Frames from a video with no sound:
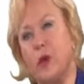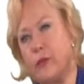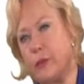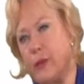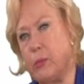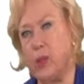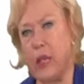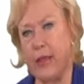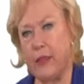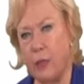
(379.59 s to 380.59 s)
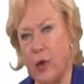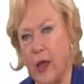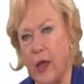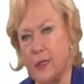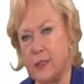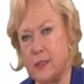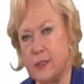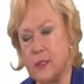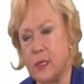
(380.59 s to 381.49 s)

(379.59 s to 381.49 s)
other people like the products?